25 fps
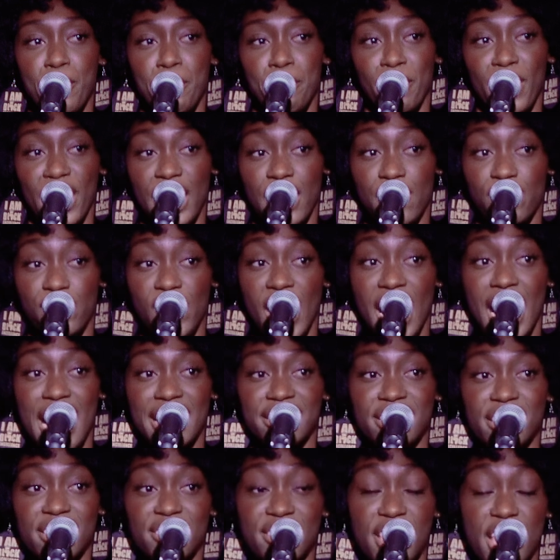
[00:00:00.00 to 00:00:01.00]
But if I
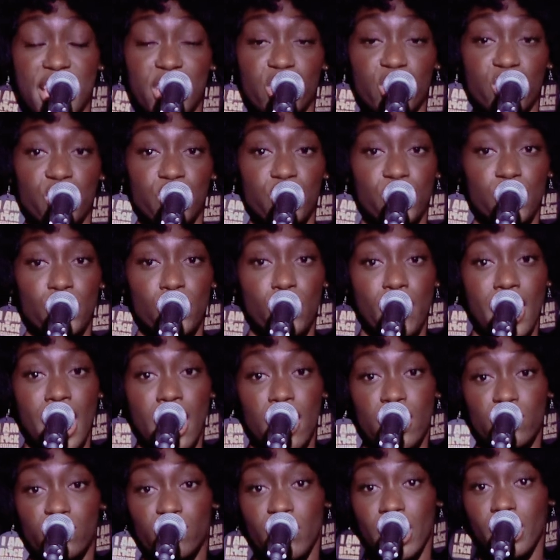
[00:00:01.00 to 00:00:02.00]
had to test you,
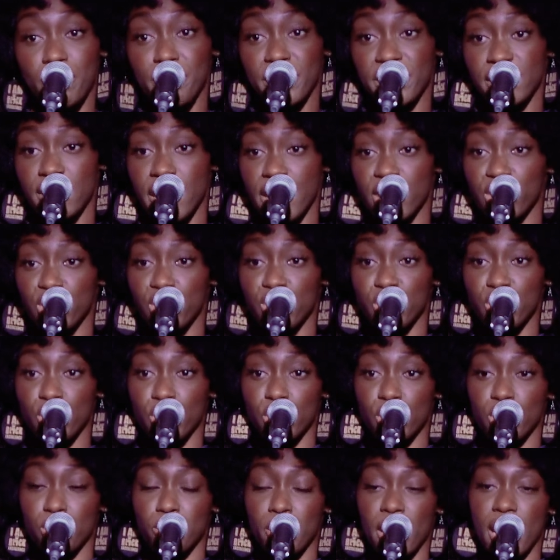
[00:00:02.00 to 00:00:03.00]
I would grab a test
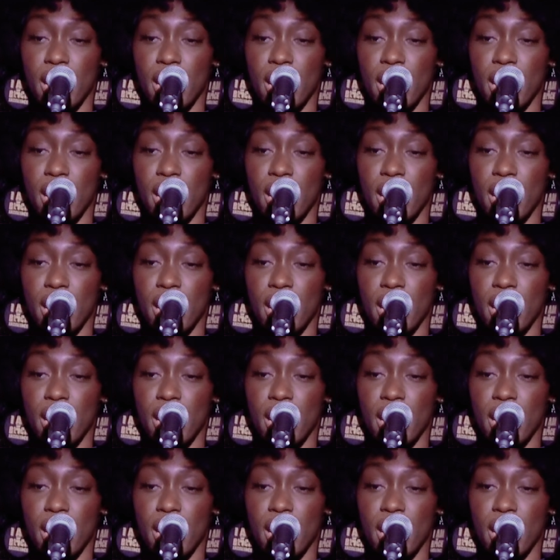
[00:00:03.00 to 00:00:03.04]
tube